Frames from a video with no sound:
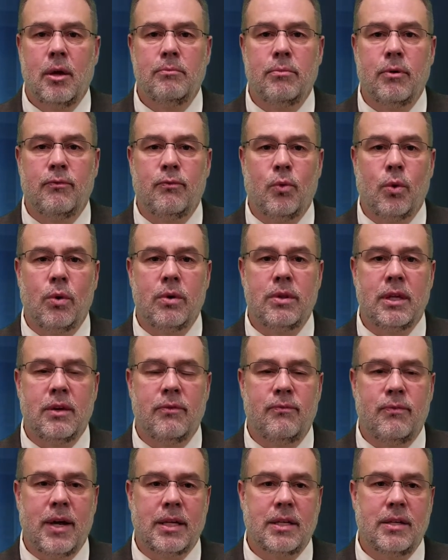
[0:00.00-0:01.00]
before the
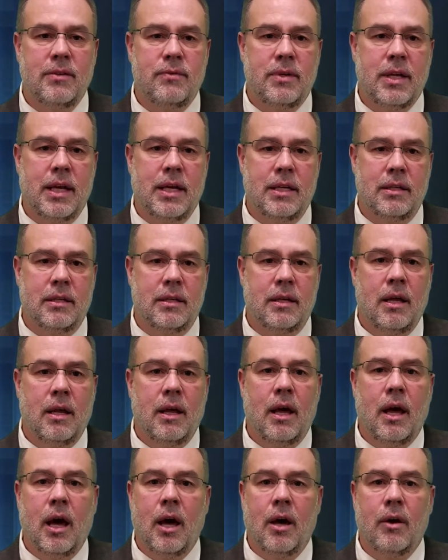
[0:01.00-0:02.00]
effective date
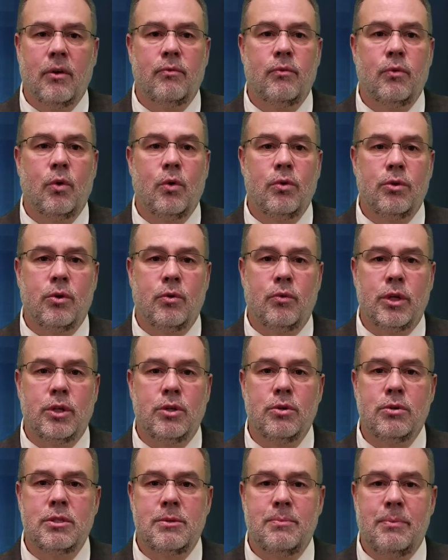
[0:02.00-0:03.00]
of the
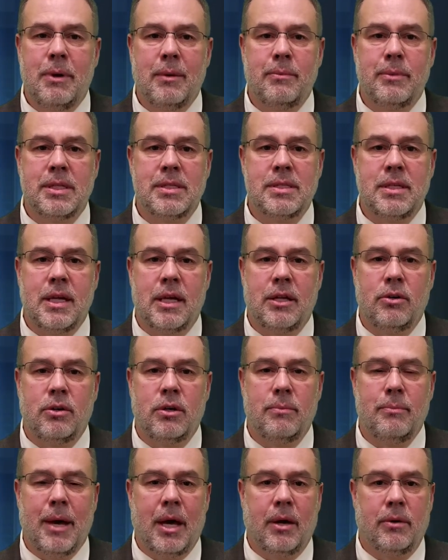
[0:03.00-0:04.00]
reduced payment
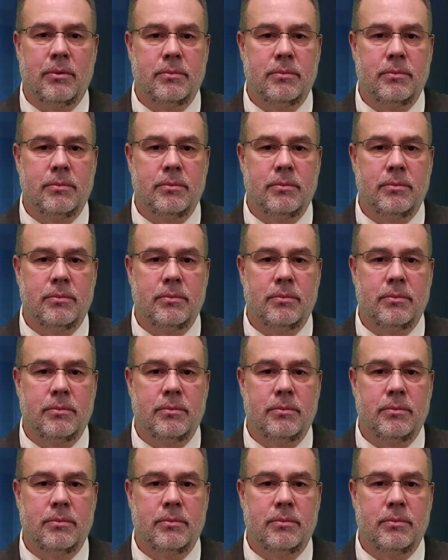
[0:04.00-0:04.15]
standard amount.